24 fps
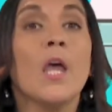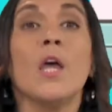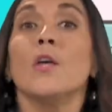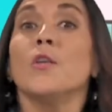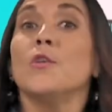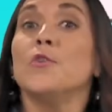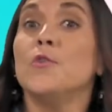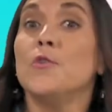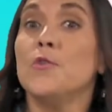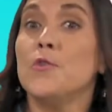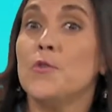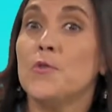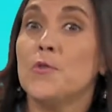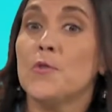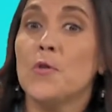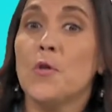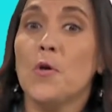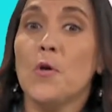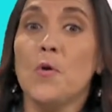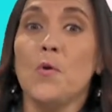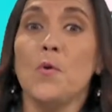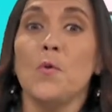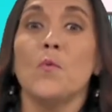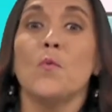Do you
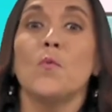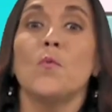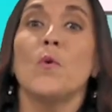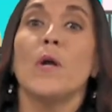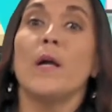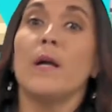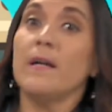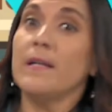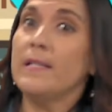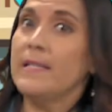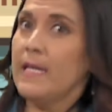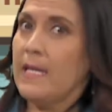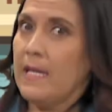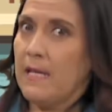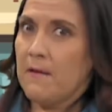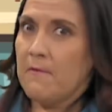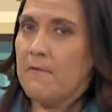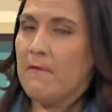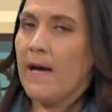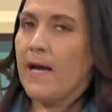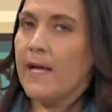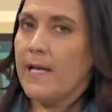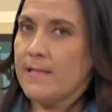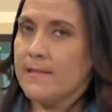know where the
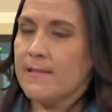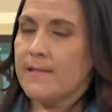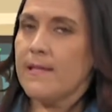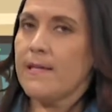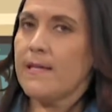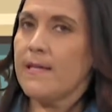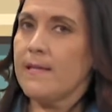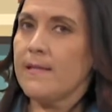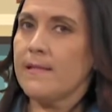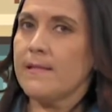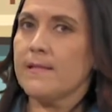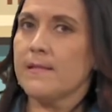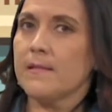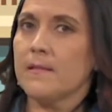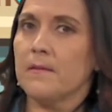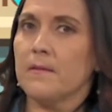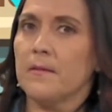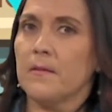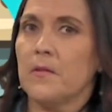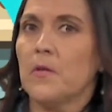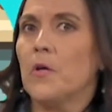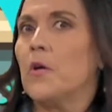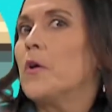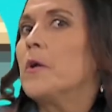device is?
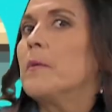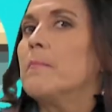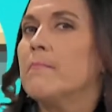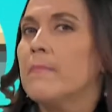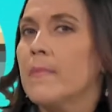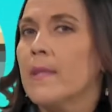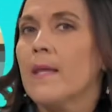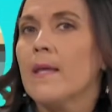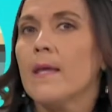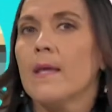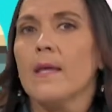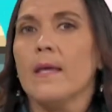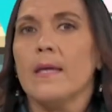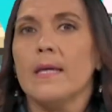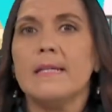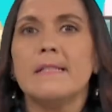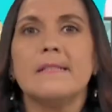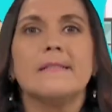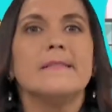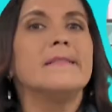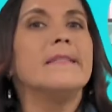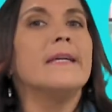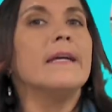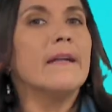Or is
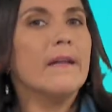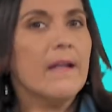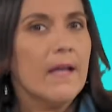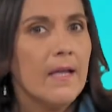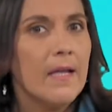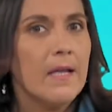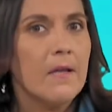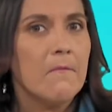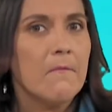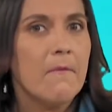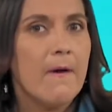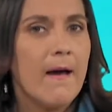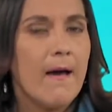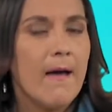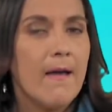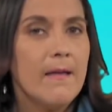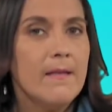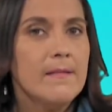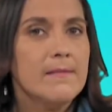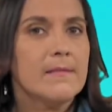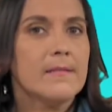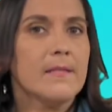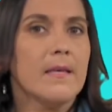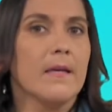there a
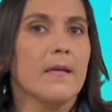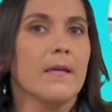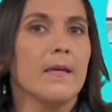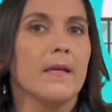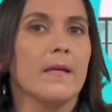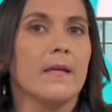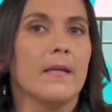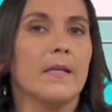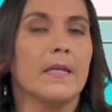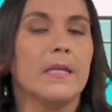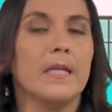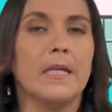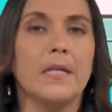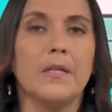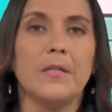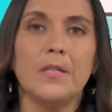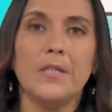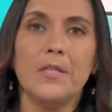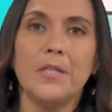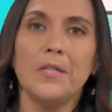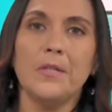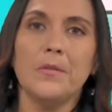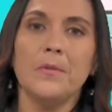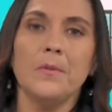device near
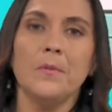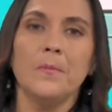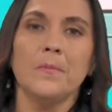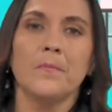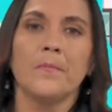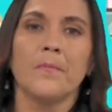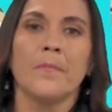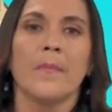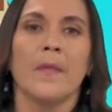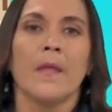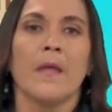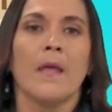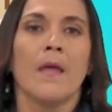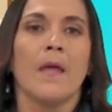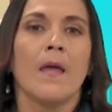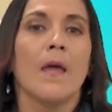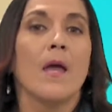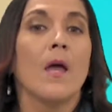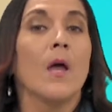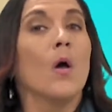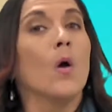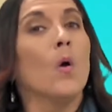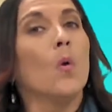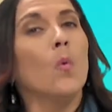you?
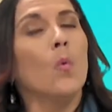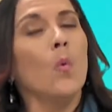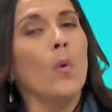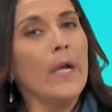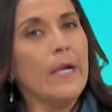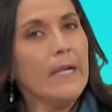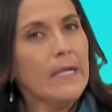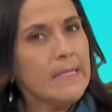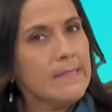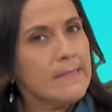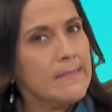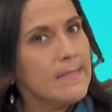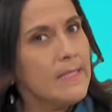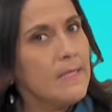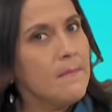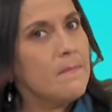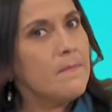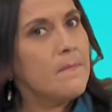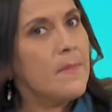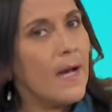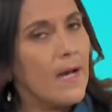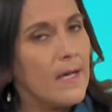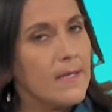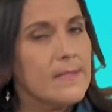Where is the
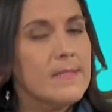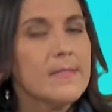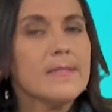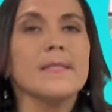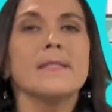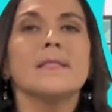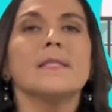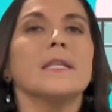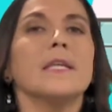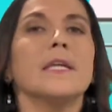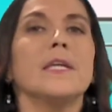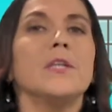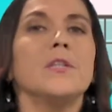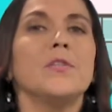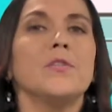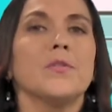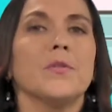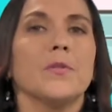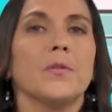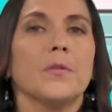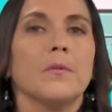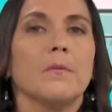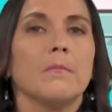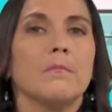bus
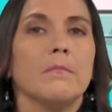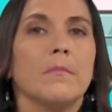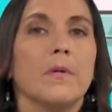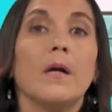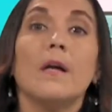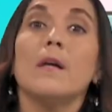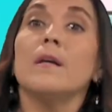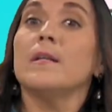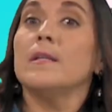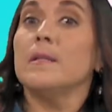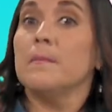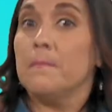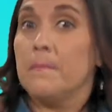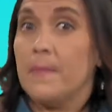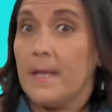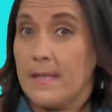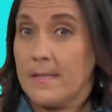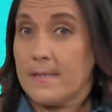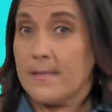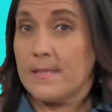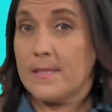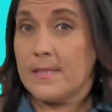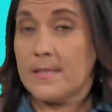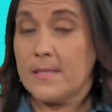station or the
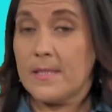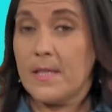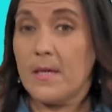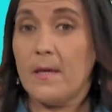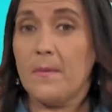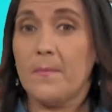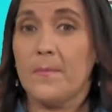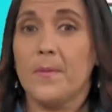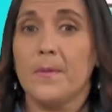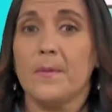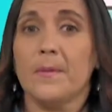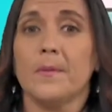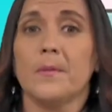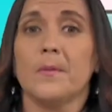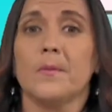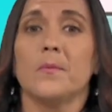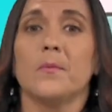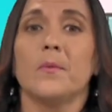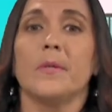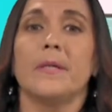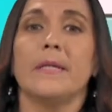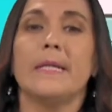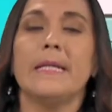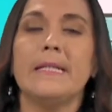bus stop?
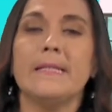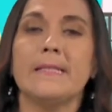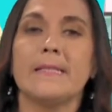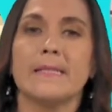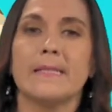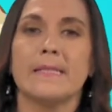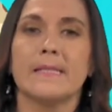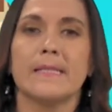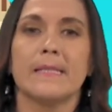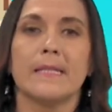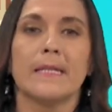Where is it?